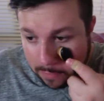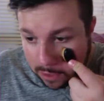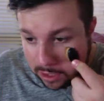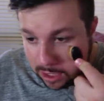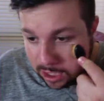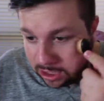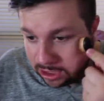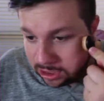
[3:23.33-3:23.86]

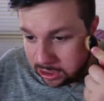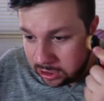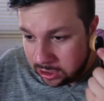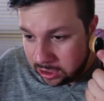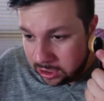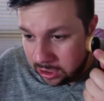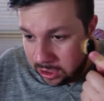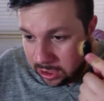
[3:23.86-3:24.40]

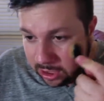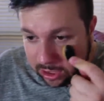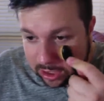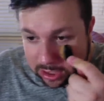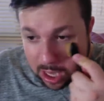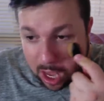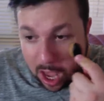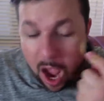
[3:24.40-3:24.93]
Foundation in
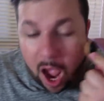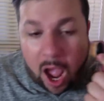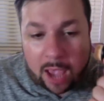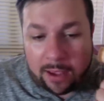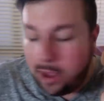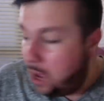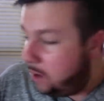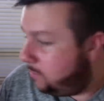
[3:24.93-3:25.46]
this.
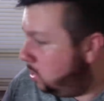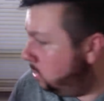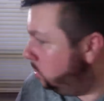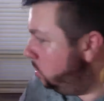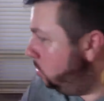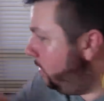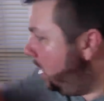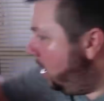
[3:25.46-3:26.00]
I'm
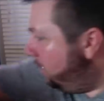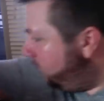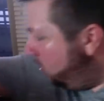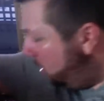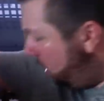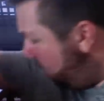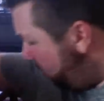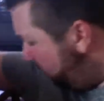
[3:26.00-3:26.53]
not too bad. I've
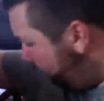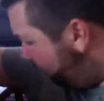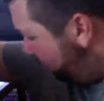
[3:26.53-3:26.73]
got like a